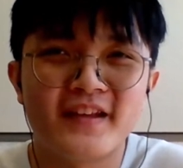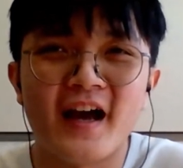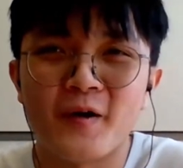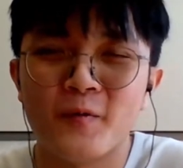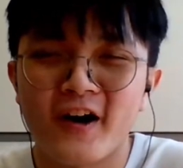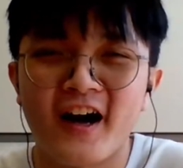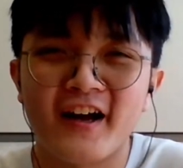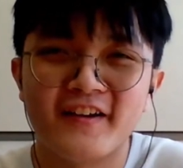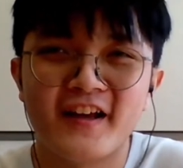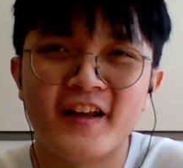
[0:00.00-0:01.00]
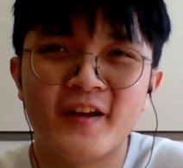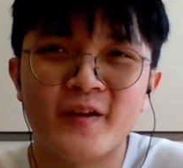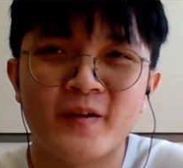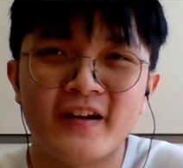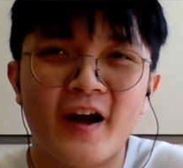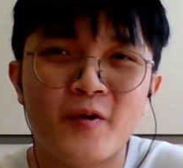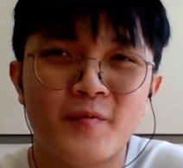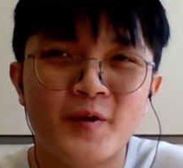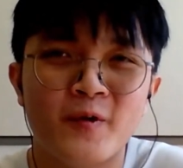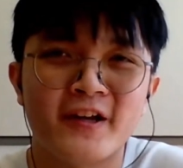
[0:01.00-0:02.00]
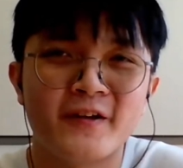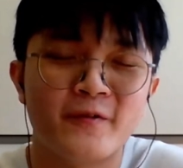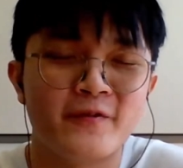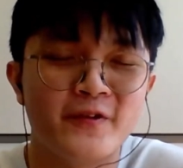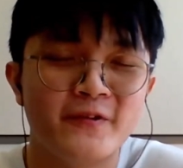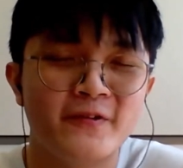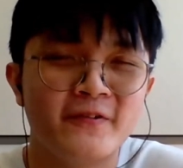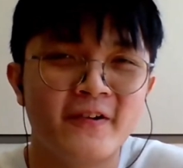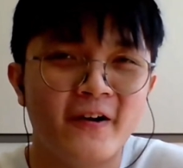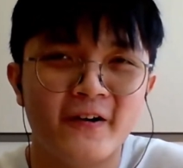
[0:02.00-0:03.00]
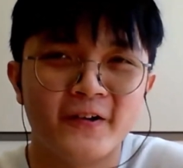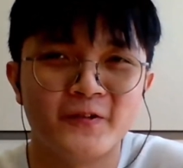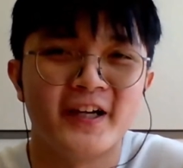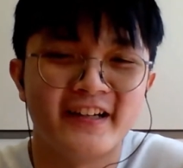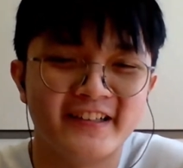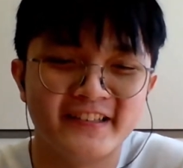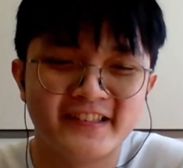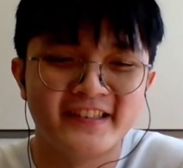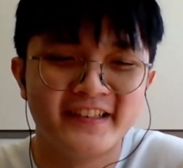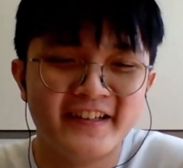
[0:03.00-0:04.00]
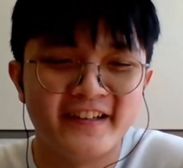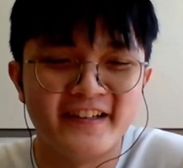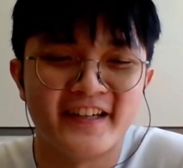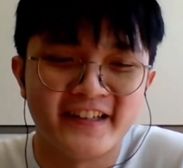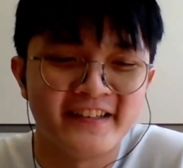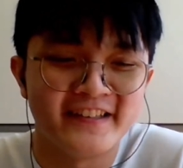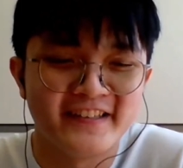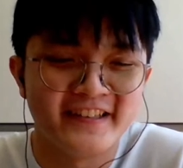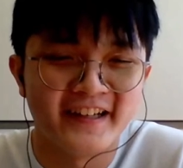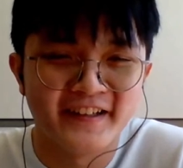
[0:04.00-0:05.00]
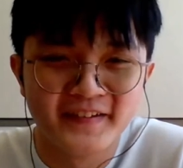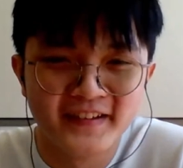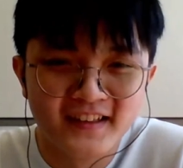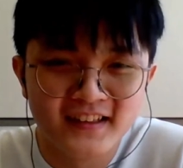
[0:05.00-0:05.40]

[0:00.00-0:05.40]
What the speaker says: yeah, work hard and I will be working with you all together against. Yeah.